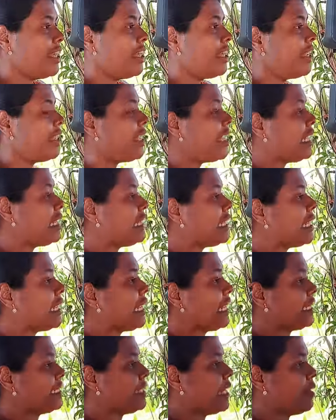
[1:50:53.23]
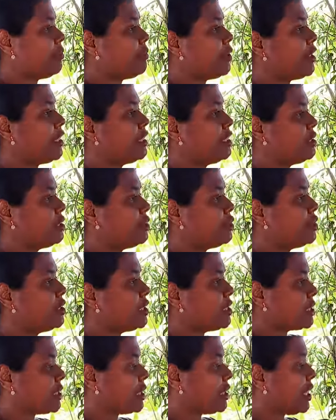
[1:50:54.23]
And I, as I began to
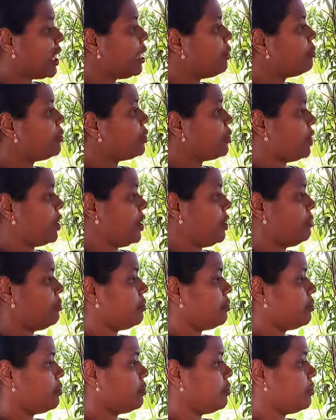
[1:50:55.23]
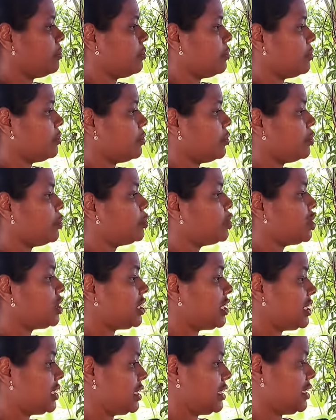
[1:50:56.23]
describe to him who
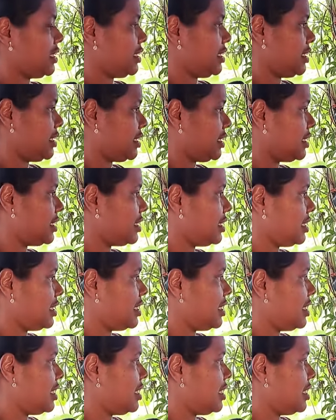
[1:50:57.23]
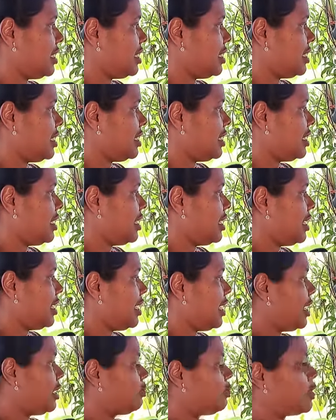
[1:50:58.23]
Jesus is,
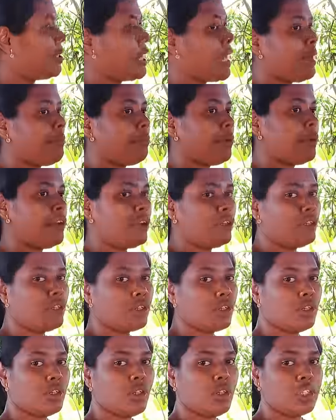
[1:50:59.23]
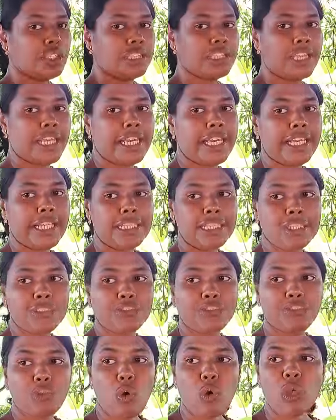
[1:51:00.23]
and what happened on the cross? His
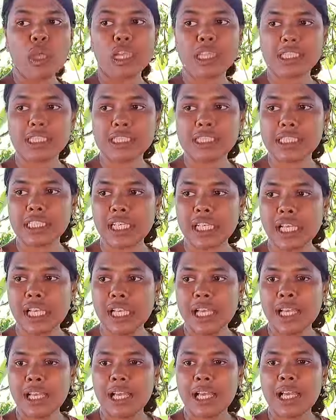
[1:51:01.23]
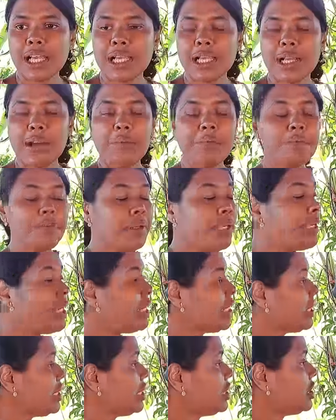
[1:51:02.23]
focus
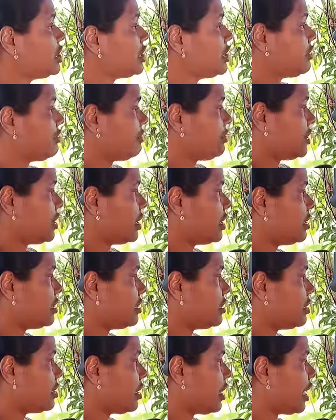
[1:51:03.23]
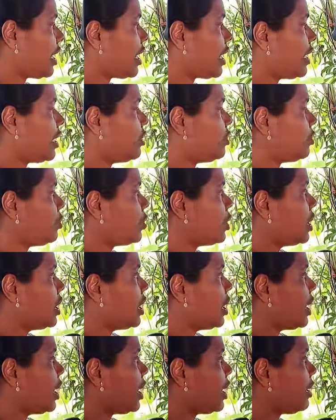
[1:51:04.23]
completely shifted. Uh, you know,
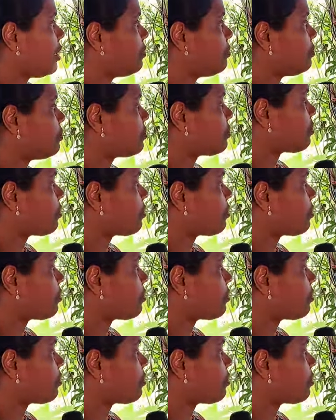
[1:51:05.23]
uh,